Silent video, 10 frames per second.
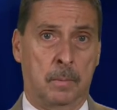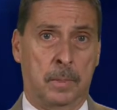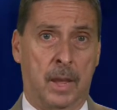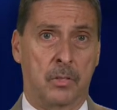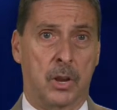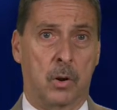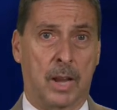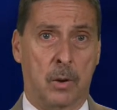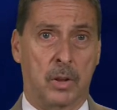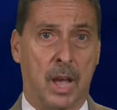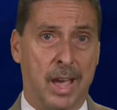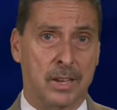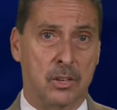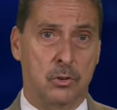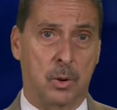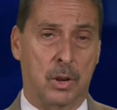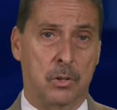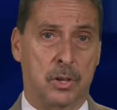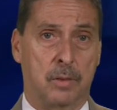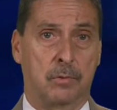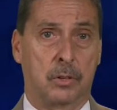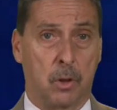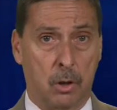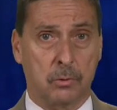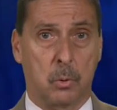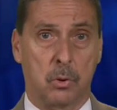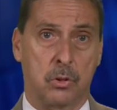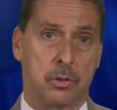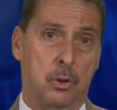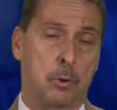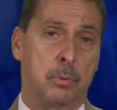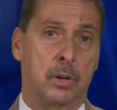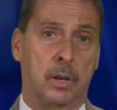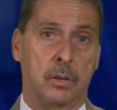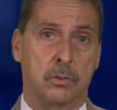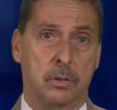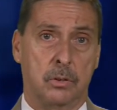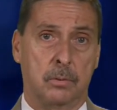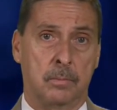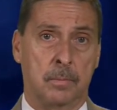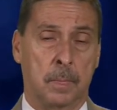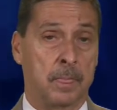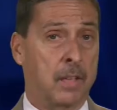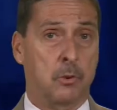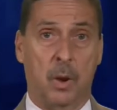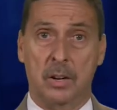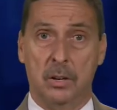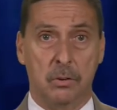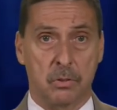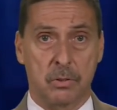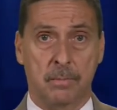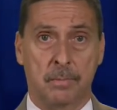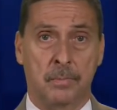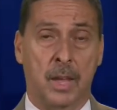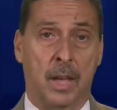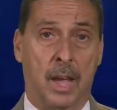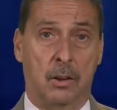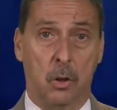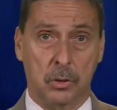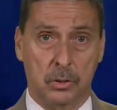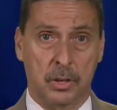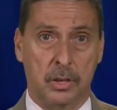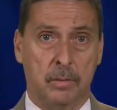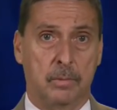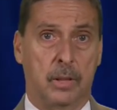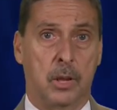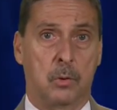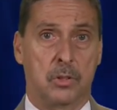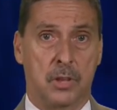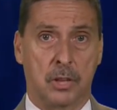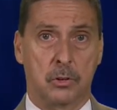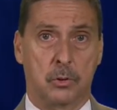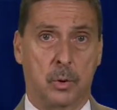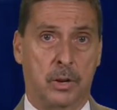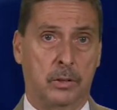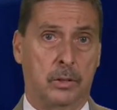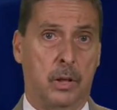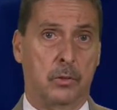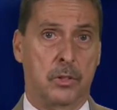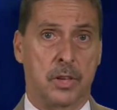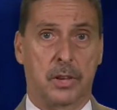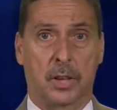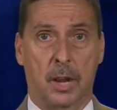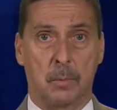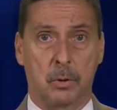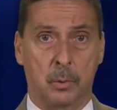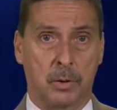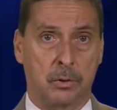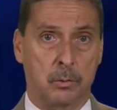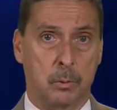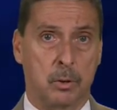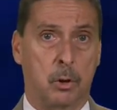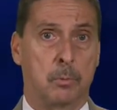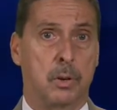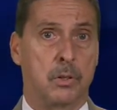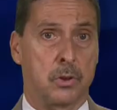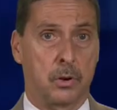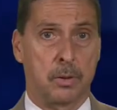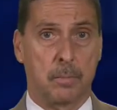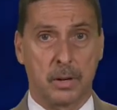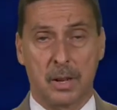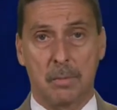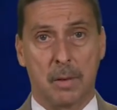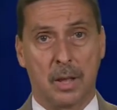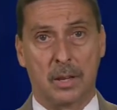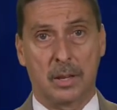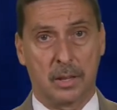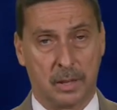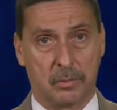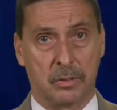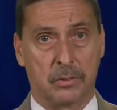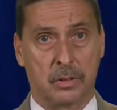And they are allowing hiking trails and golf courses to open again too. That's great news. And locally, Lakewood's Nature Trail along the San Gabriel River will be opening starting Monday, May 11th.